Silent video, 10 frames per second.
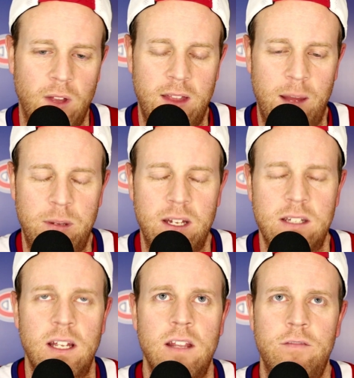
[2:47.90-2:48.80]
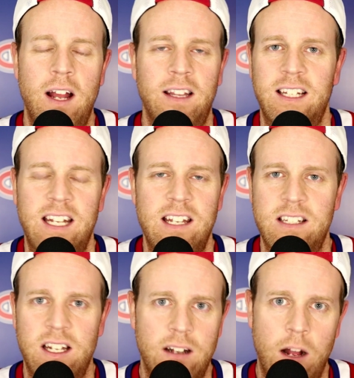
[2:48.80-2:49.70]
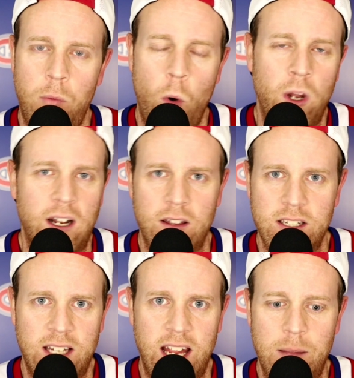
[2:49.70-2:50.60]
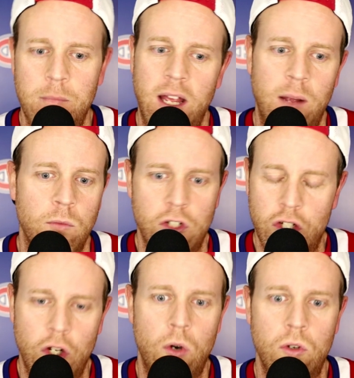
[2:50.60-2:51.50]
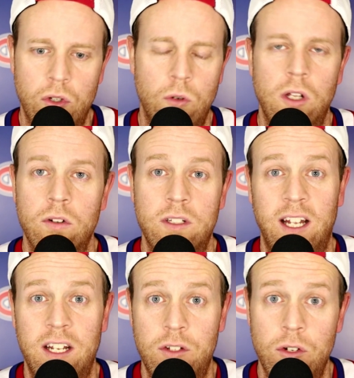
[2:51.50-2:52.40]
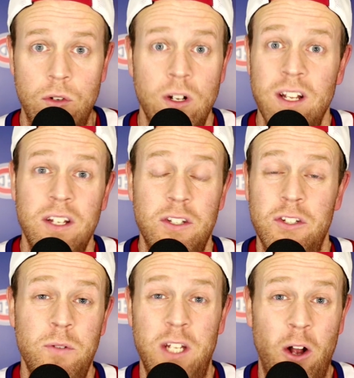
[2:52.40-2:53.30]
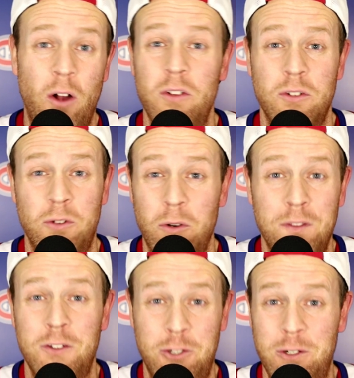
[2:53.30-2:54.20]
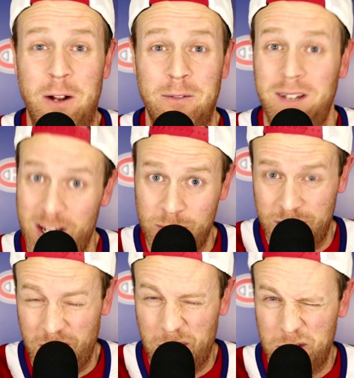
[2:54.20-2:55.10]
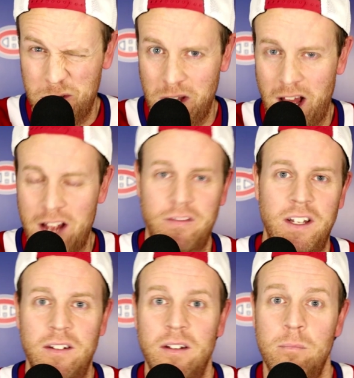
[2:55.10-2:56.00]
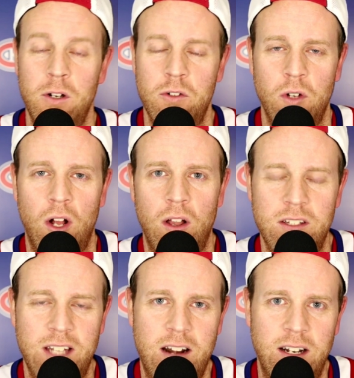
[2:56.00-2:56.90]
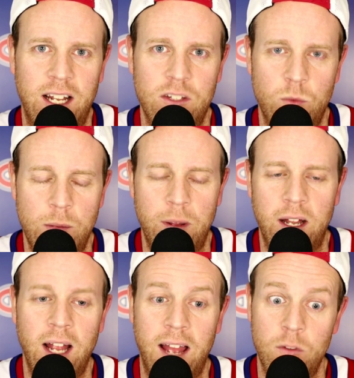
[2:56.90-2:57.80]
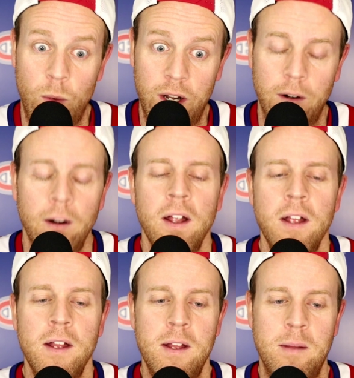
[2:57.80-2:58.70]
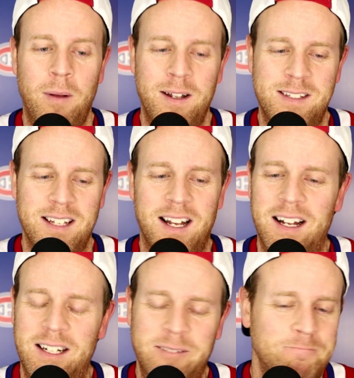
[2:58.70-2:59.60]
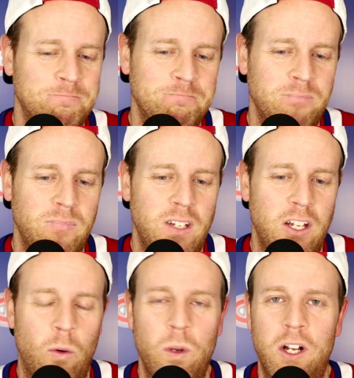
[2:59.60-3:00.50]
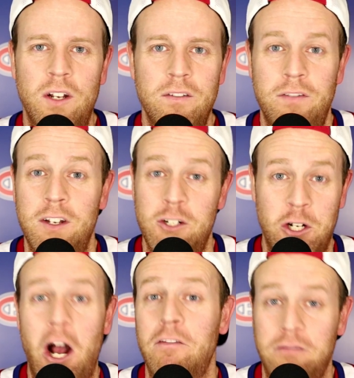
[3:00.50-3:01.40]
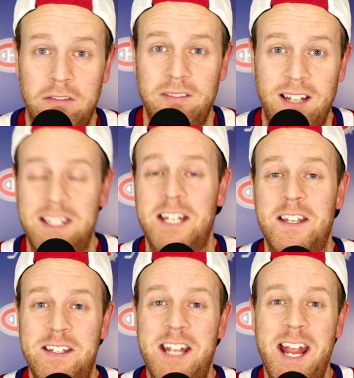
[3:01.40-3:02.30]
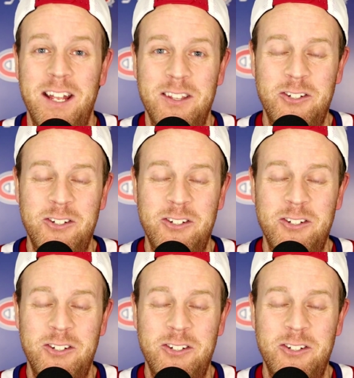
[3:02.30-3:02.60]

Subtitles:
that being said, the fact that Canadians got a point out of this game and we're so close to getting two. Suzuki also scored in the shootout, as we saw him do live in Montreal on Saturday against Winnipeg, had the winner. But, we couldn't finish it off at the end of the day in the